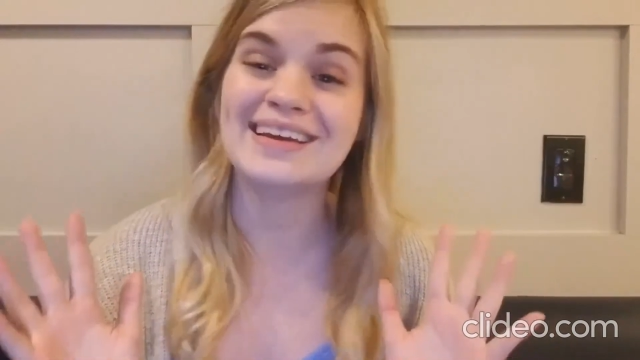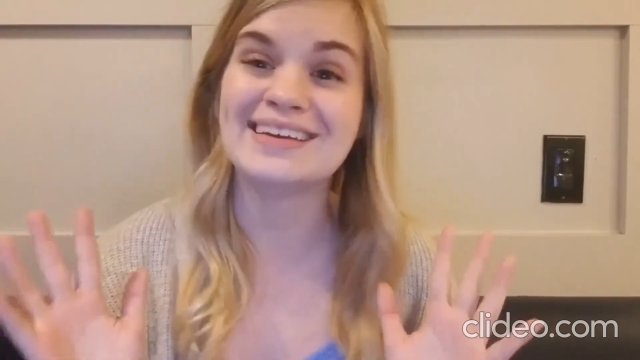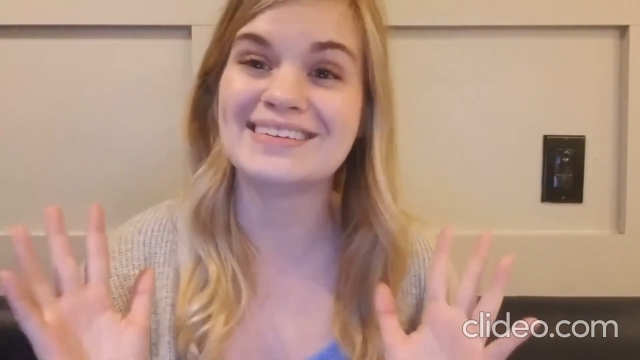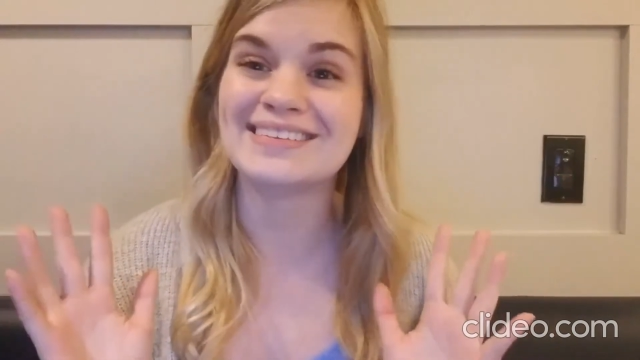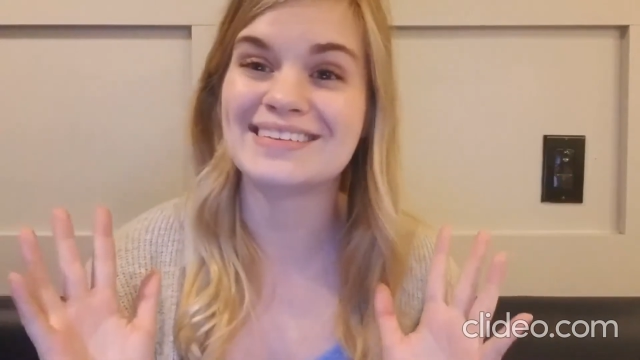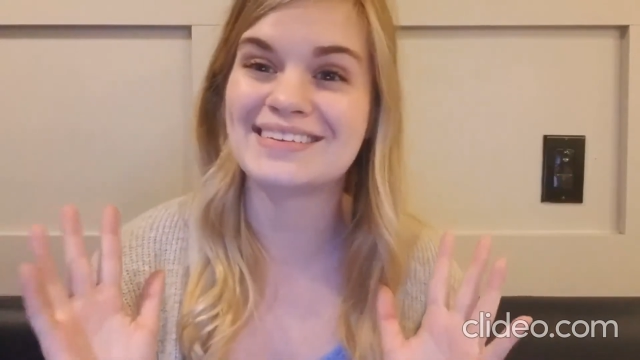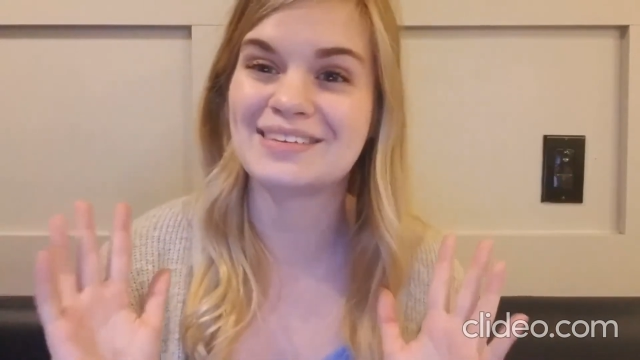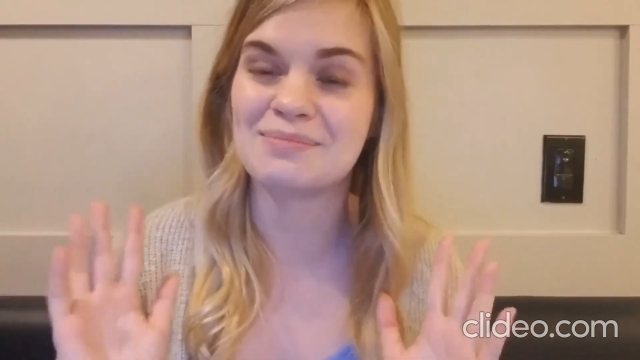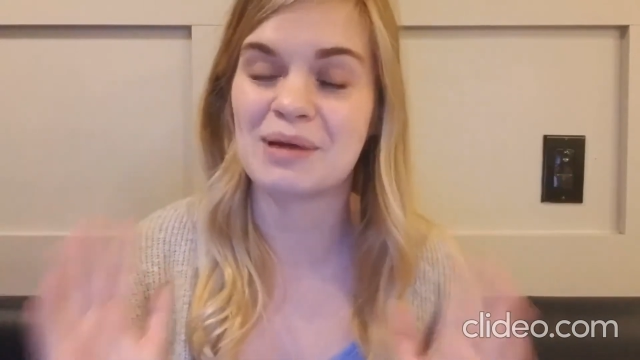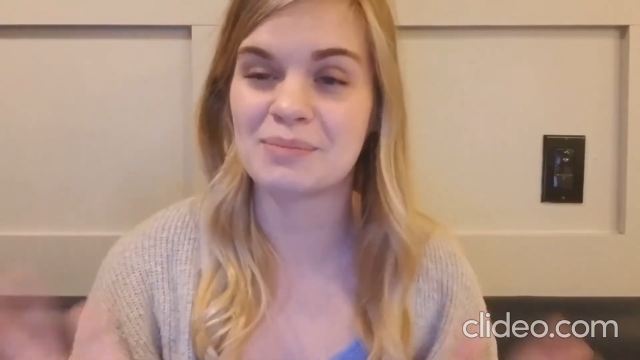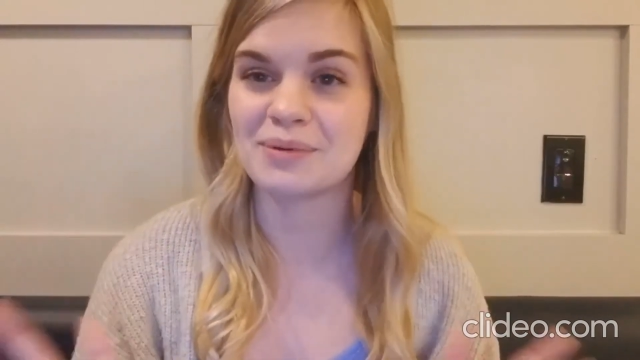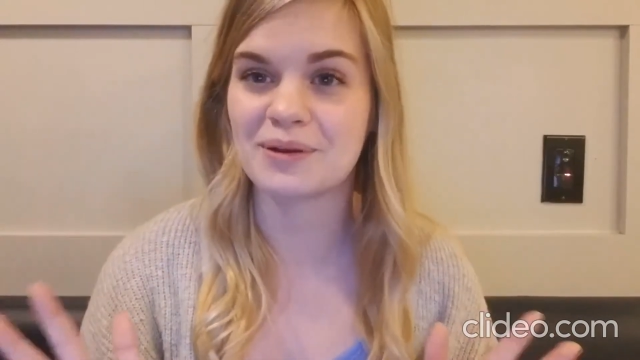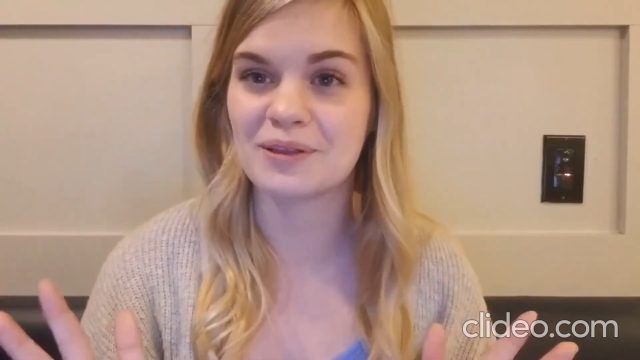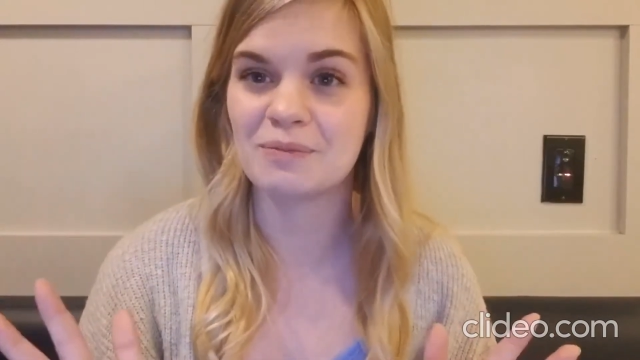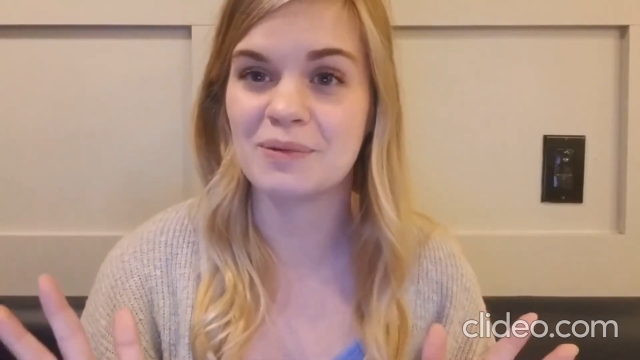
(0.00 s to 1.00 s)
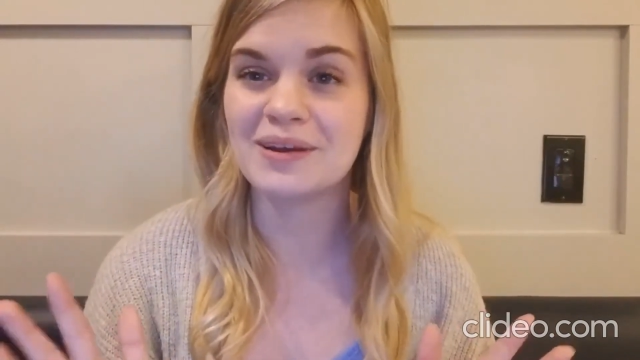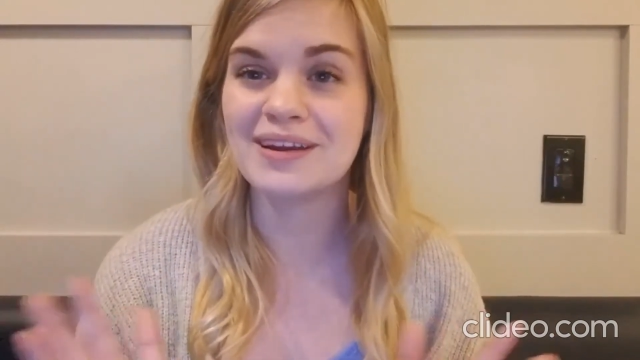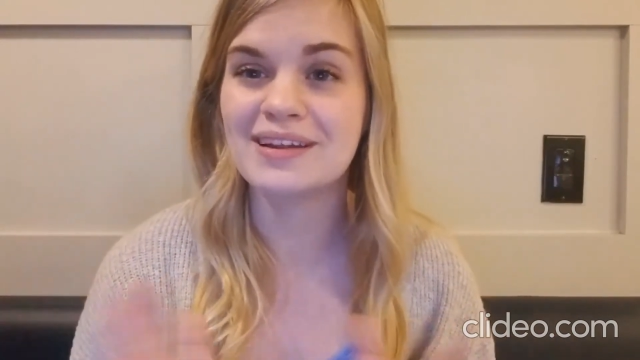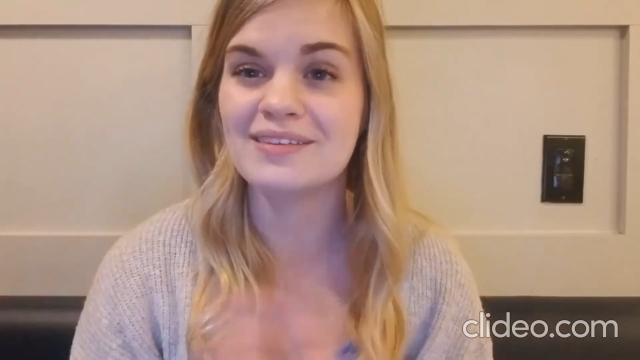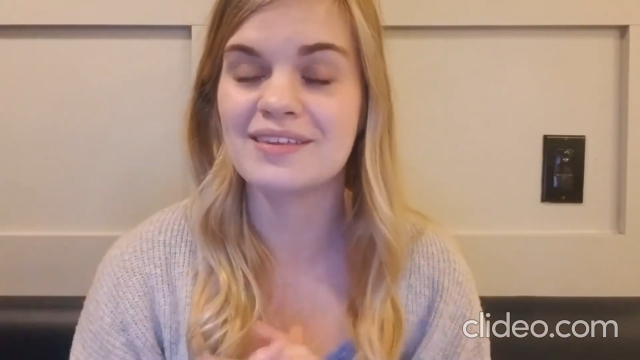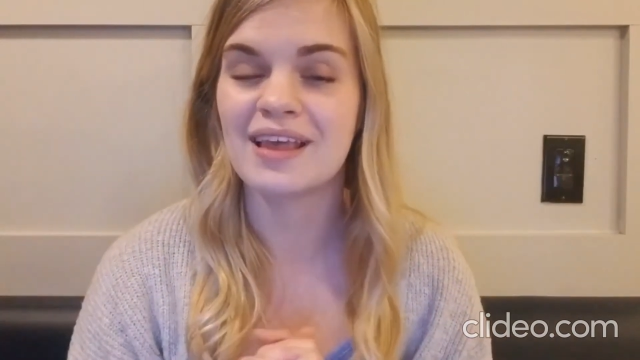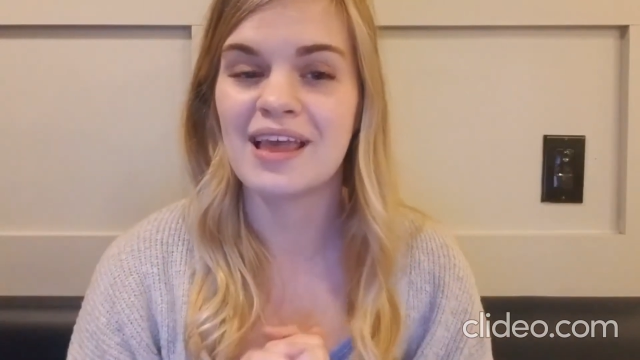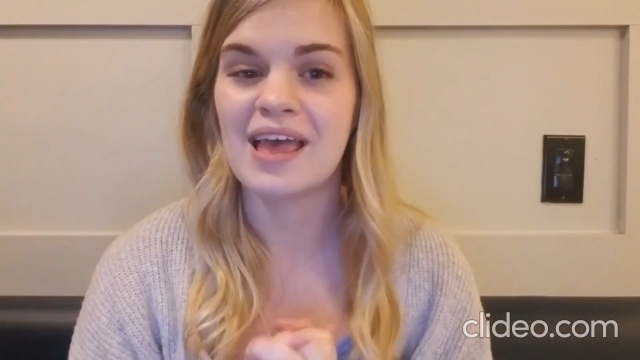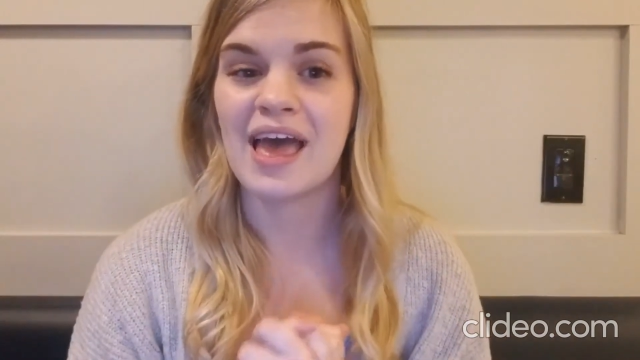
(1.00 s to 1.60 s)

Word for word: in this member experience